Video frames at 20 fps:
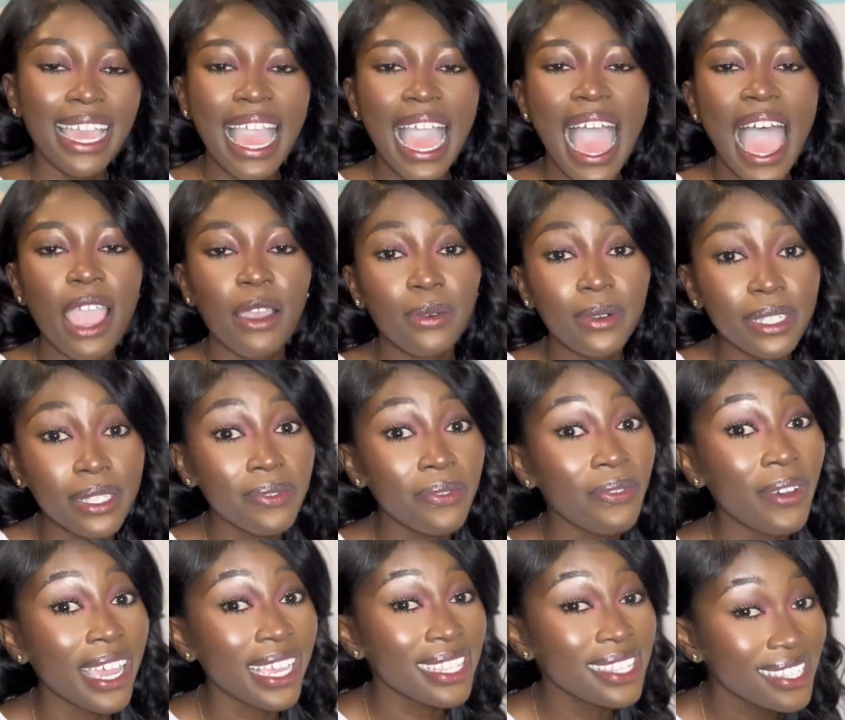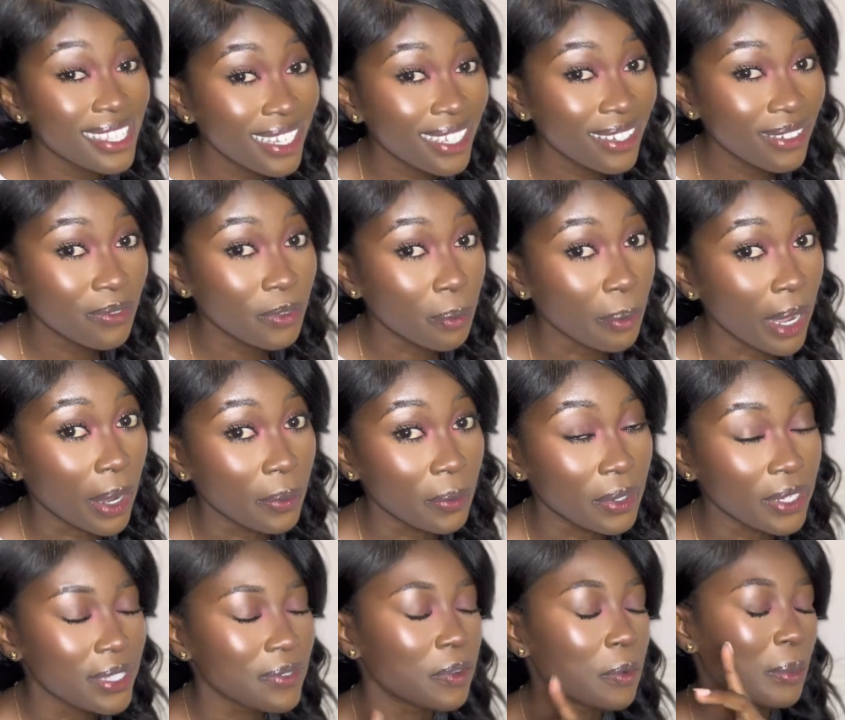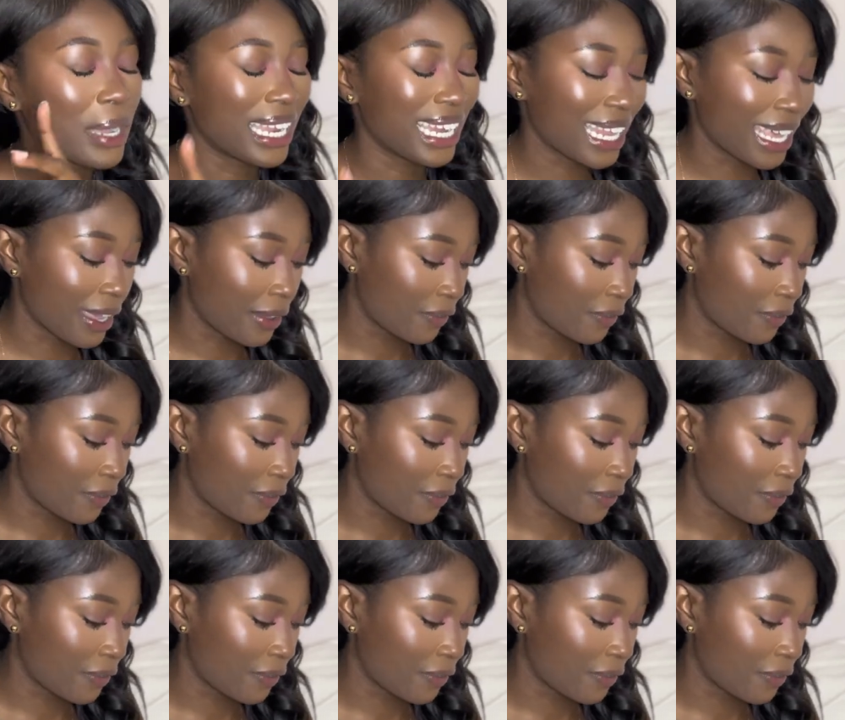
I was fighting for my words, for my life.